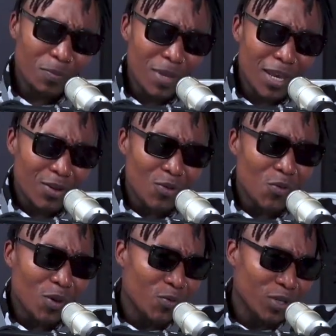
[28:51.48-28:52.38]
with me and you,
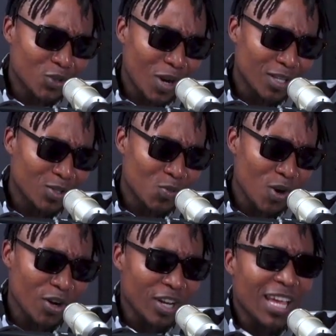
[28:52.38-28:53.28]
when we tried to
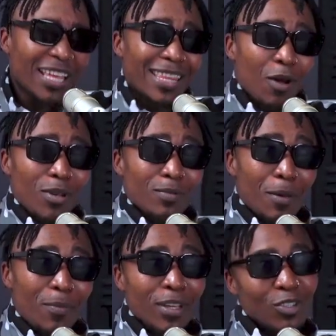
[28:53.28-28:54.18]
work, that was
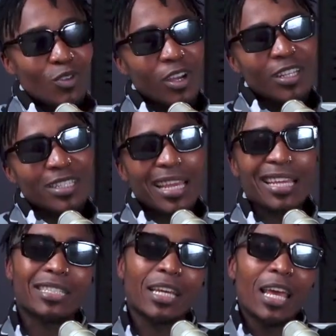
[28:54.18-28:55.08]
my biggest struggle. Is
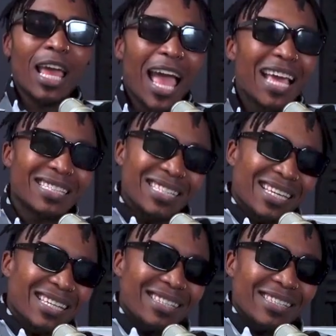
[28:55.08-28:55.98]
like, I
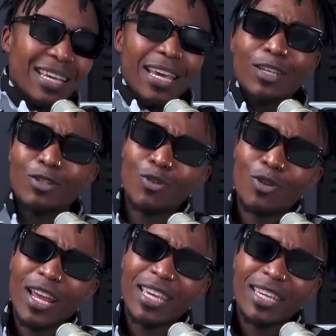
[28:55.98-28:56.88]
send it, and you
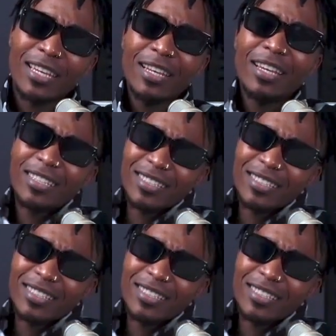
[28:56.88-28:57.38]
don't like it.